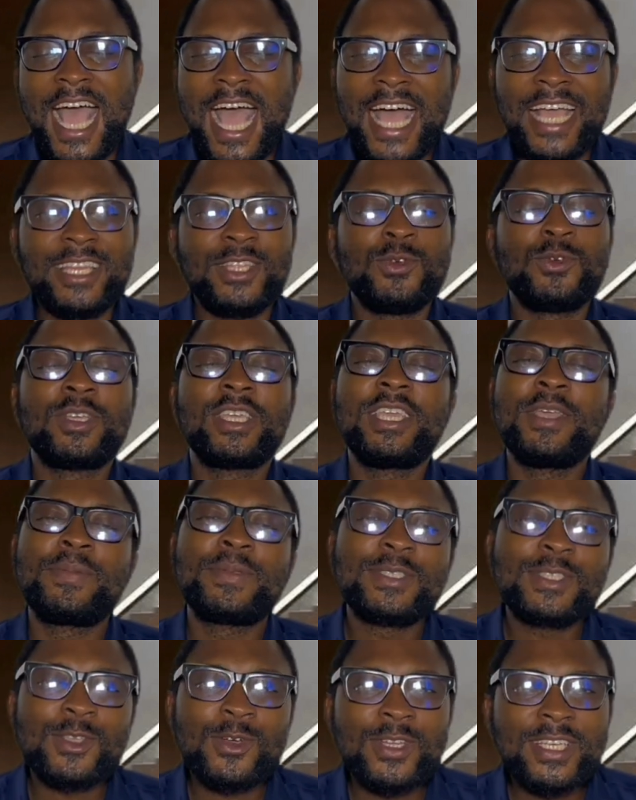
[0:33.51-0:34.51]
and you
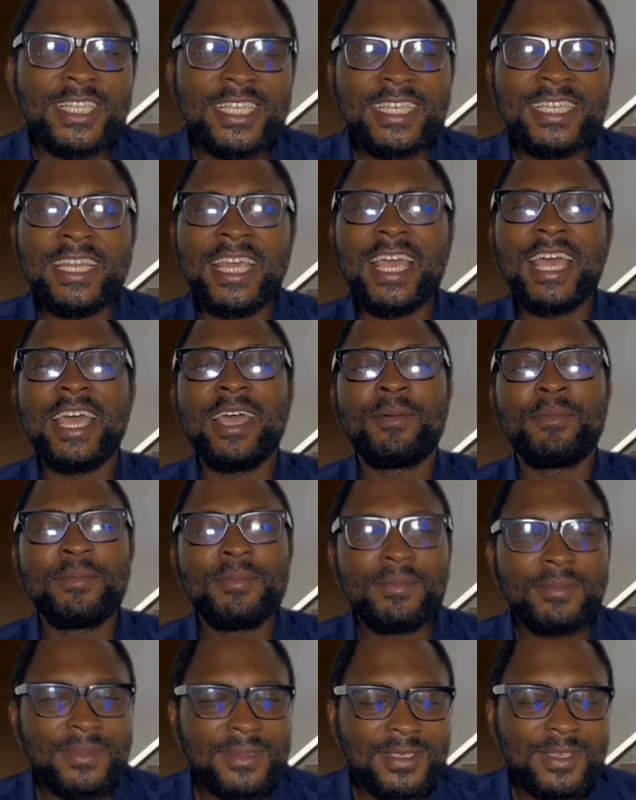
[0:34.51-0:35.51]
keep studying
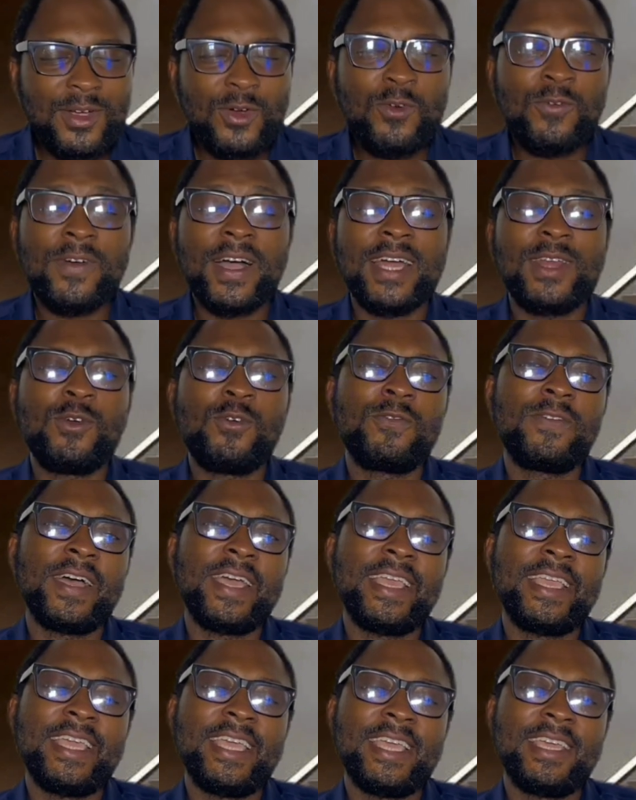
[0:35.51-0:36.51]
them over and over
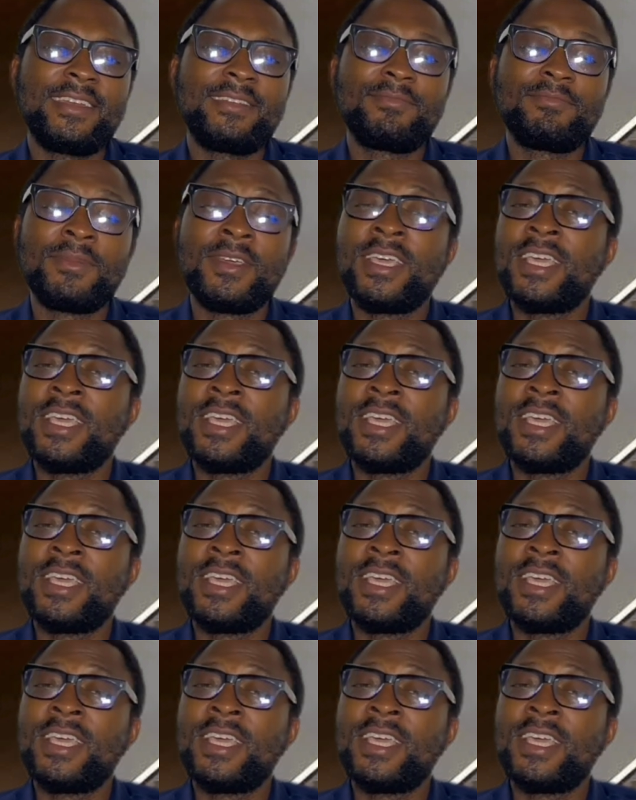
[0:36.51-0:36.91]
again.